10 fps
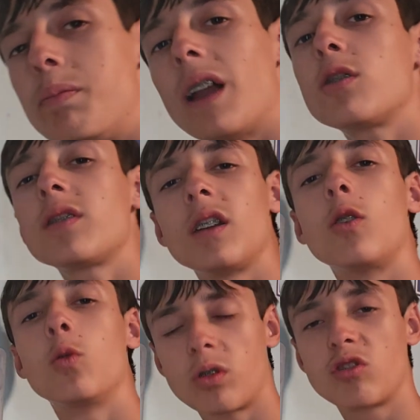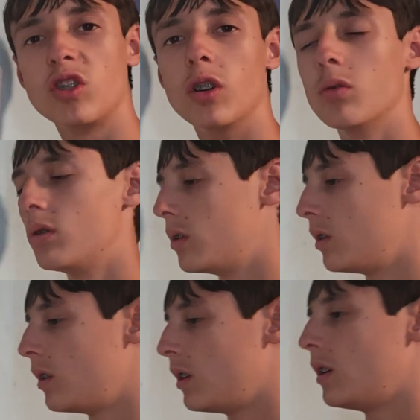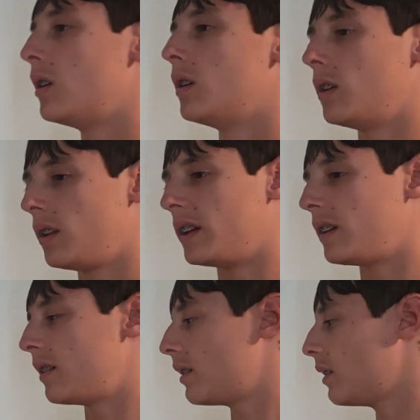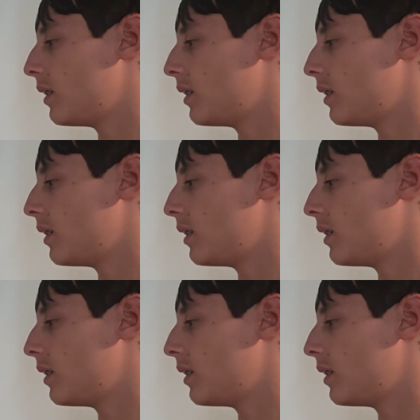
better than a horseshoe. Like,